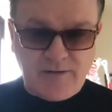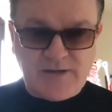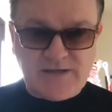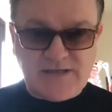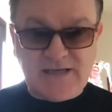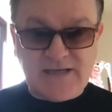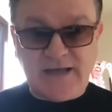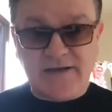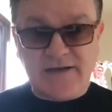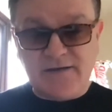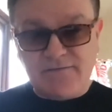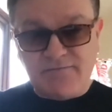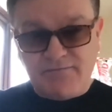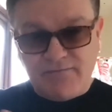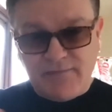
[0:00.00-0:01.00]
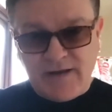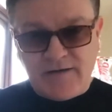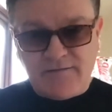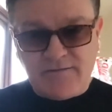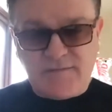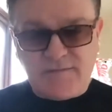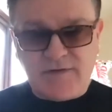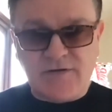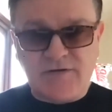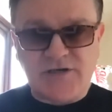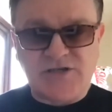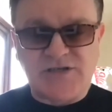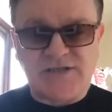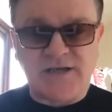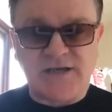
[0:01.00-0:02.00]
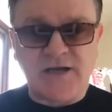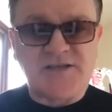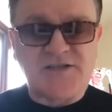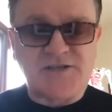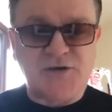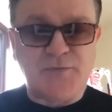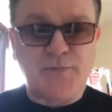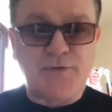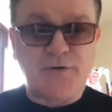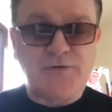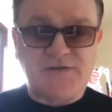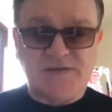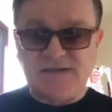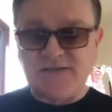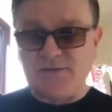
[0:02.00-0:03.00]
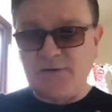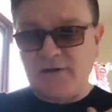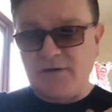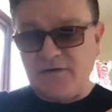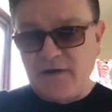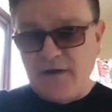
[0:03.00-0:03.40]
We see that in conditions like osteoporosis. So you have,